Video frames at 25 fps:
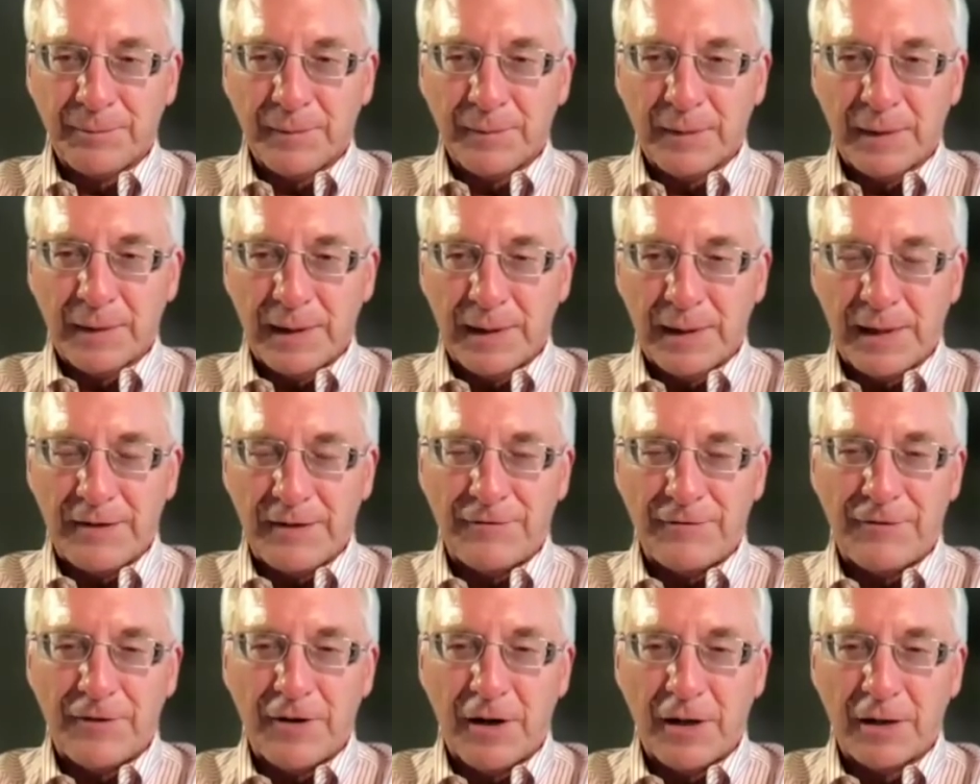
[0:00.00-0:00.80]
and I
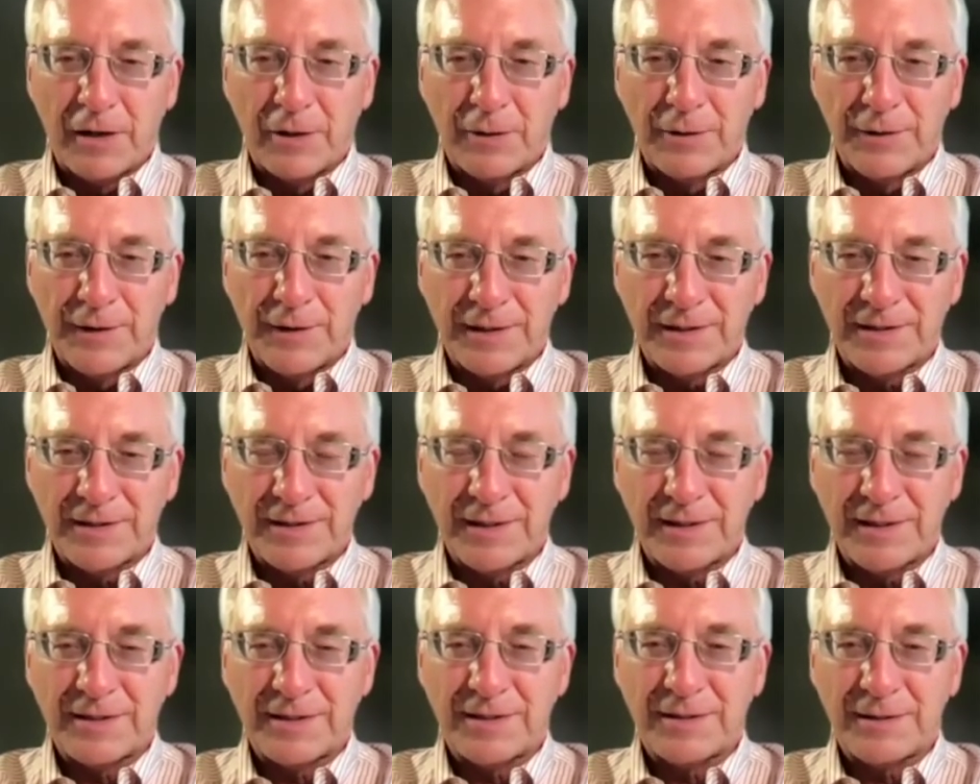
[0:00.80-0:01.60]
follow
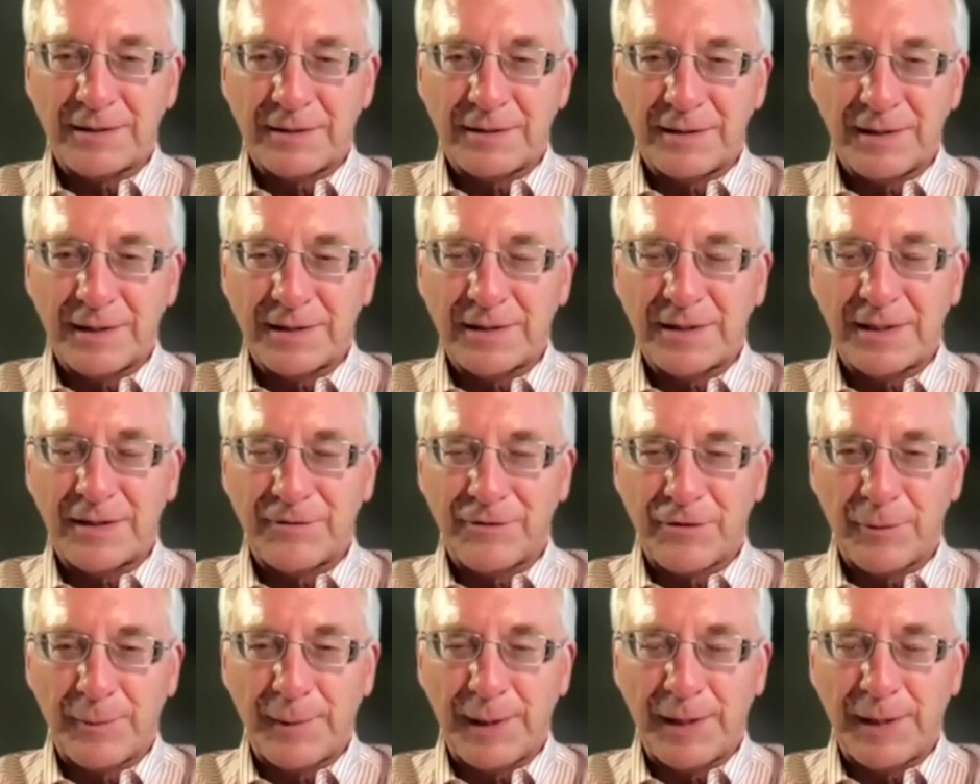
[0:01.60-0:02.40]
this
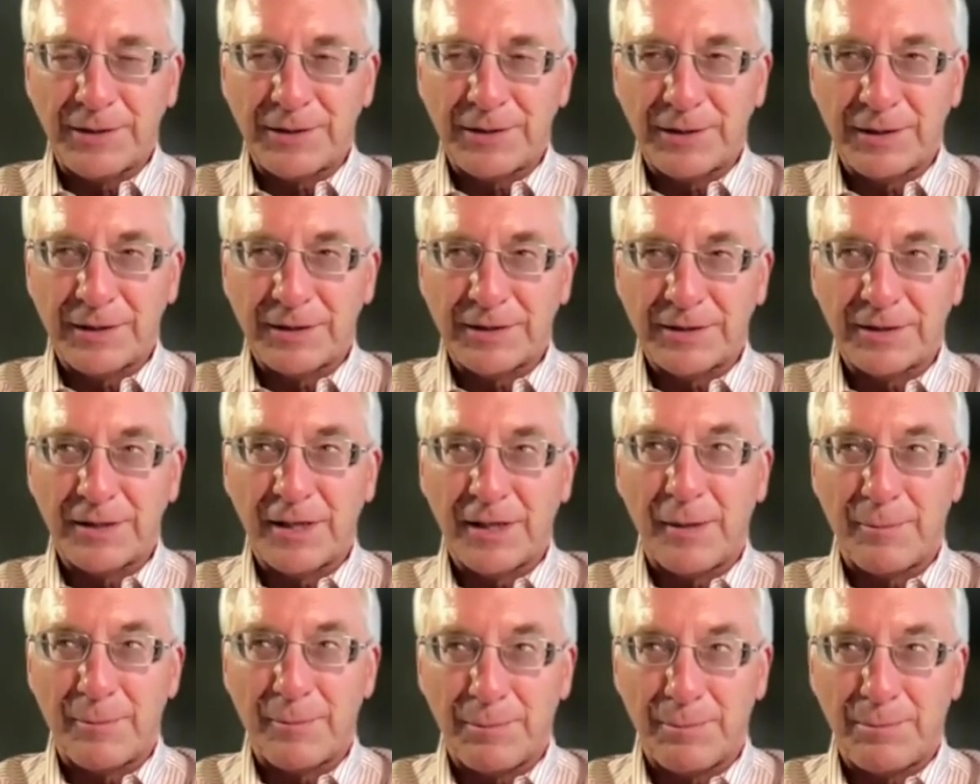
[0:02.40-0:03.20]
information is
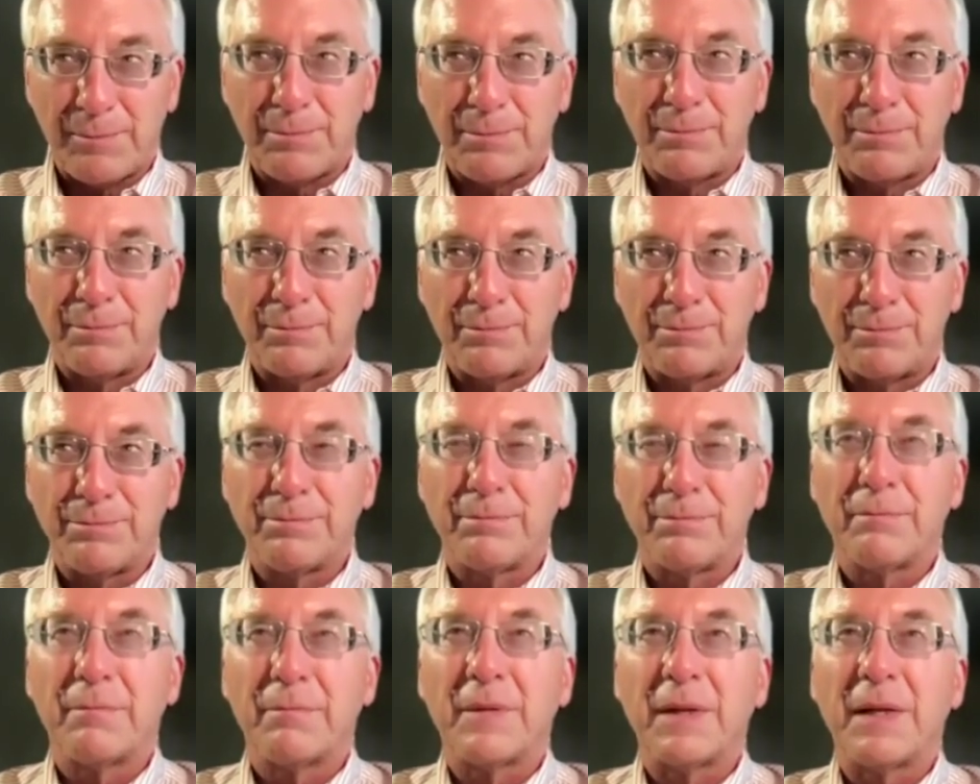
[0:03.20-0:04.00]
not,
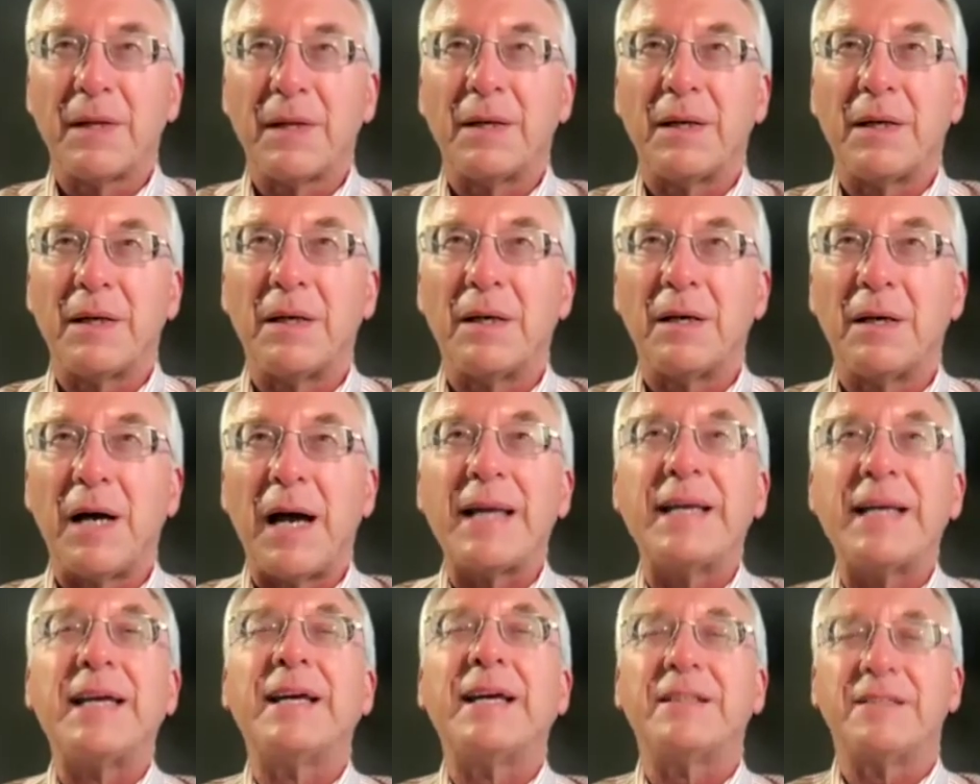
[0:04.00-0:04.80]
I
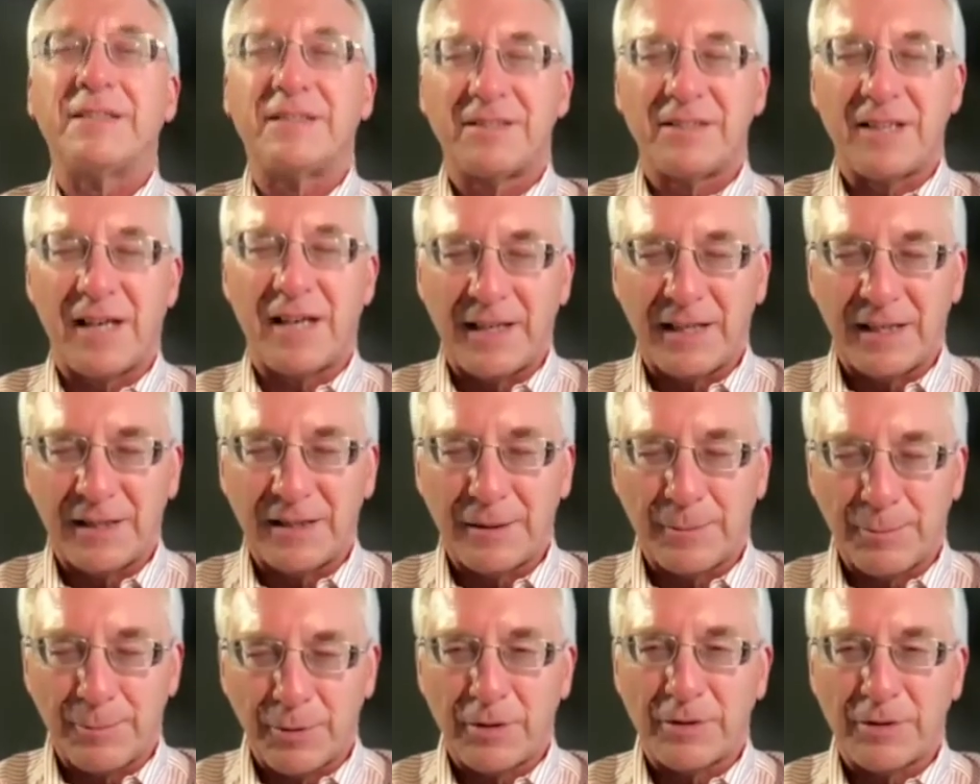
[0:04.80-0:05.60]
can't cite it. The
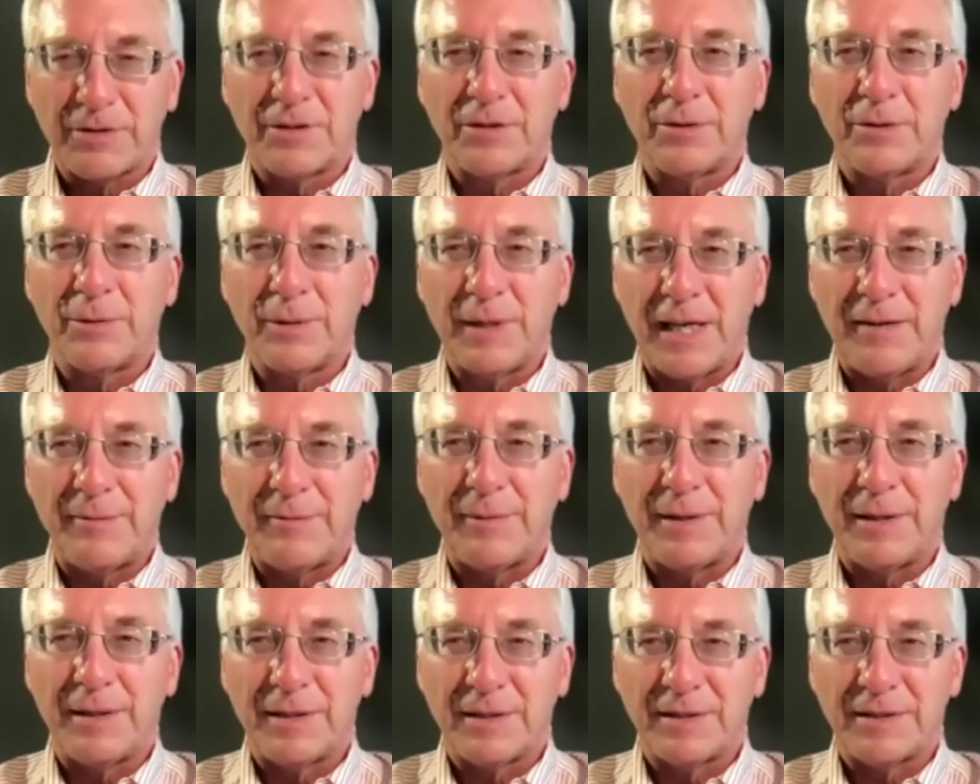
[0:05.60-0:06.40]
person who gave me
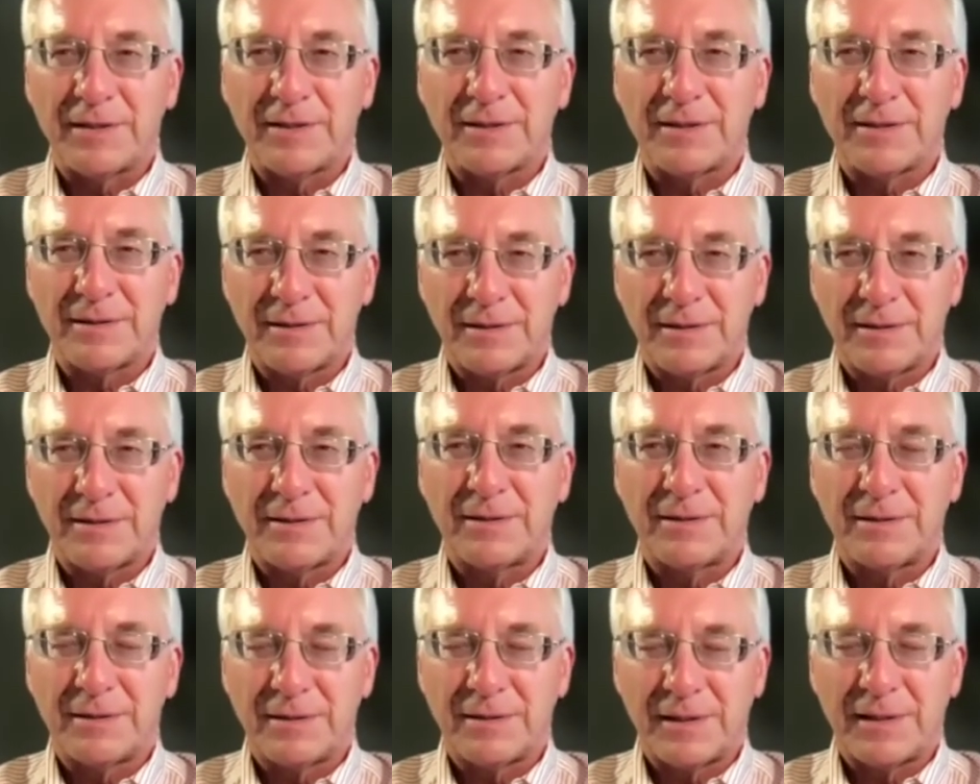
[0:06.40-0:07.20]
this
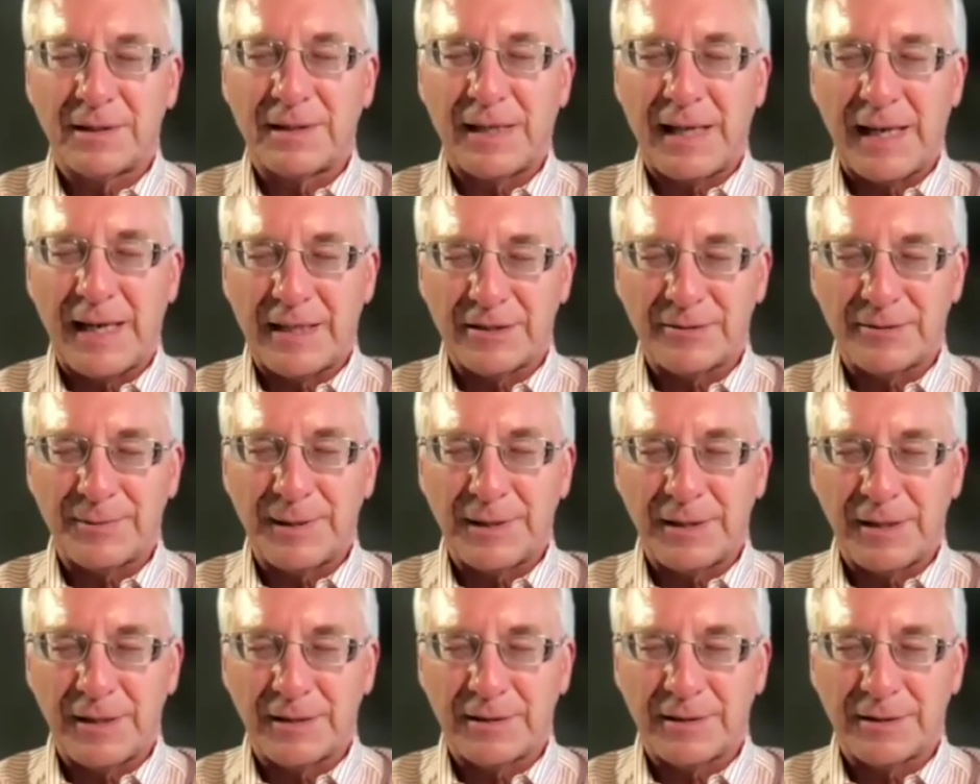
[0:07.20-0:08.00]
did ask me
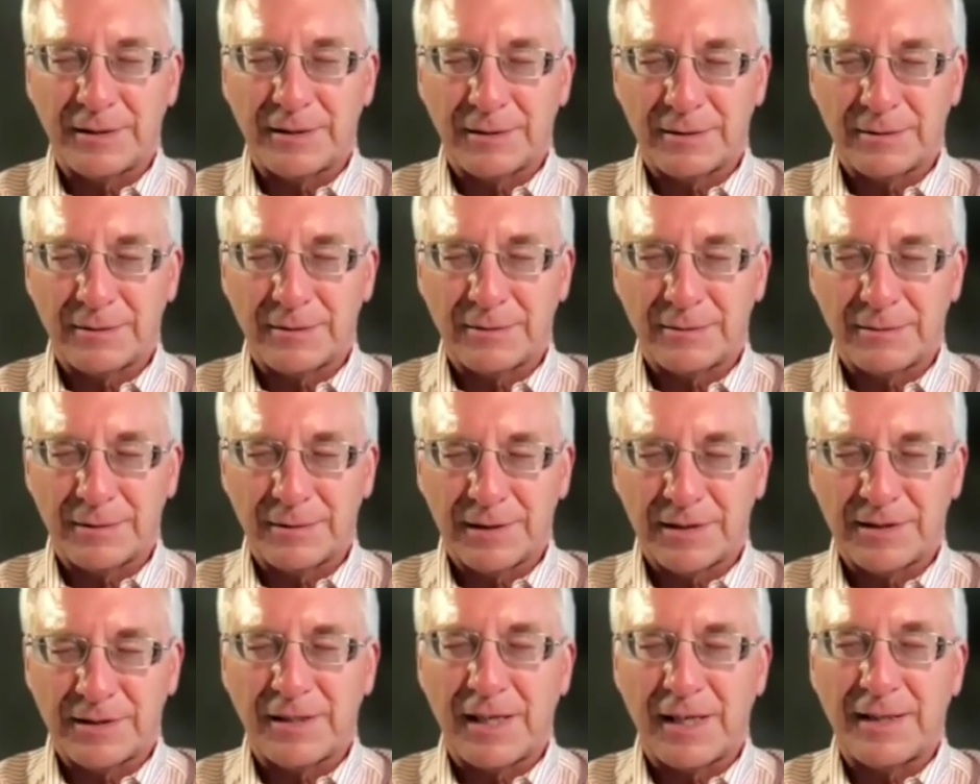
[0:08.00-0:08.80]
not to
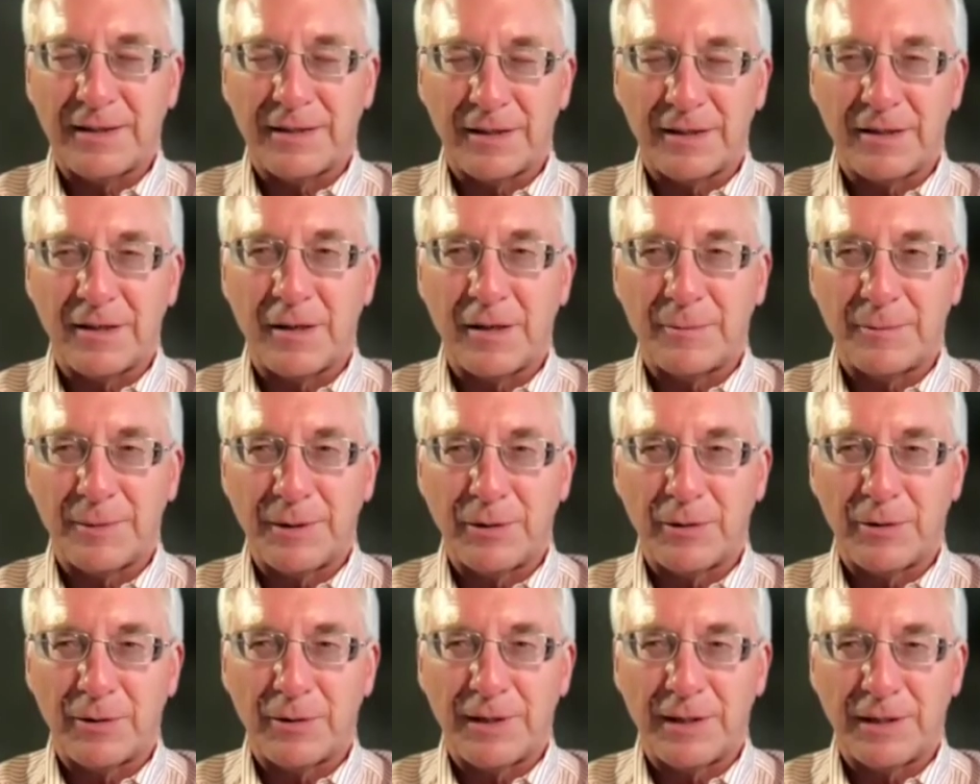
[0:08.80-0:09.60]
cite the company
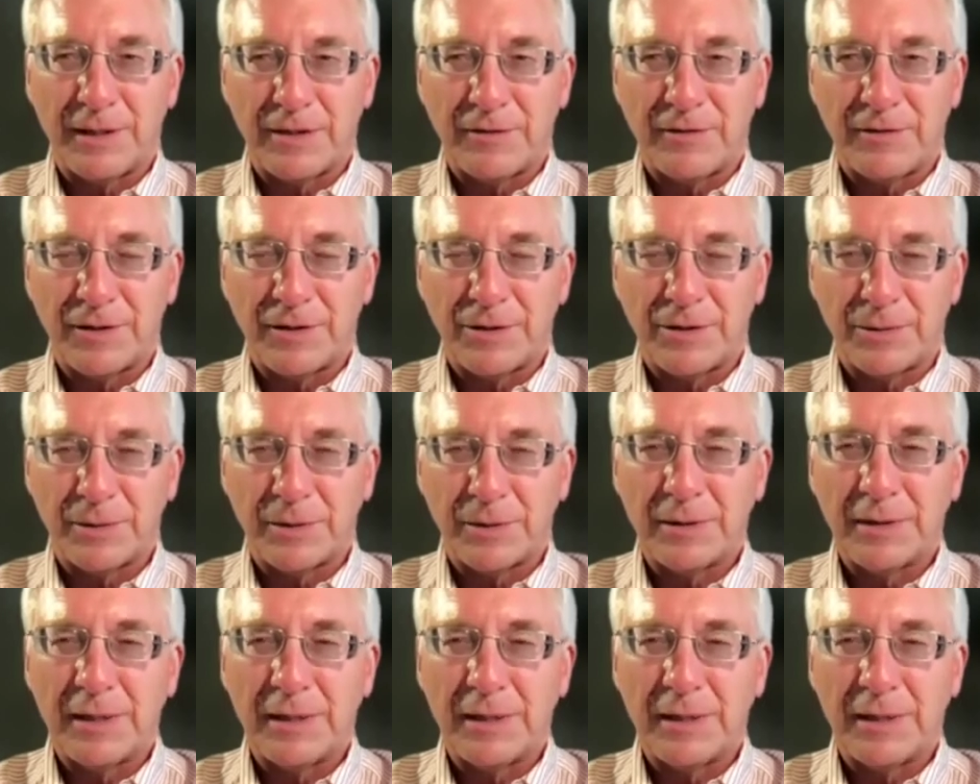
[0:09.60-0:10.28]
or the individual,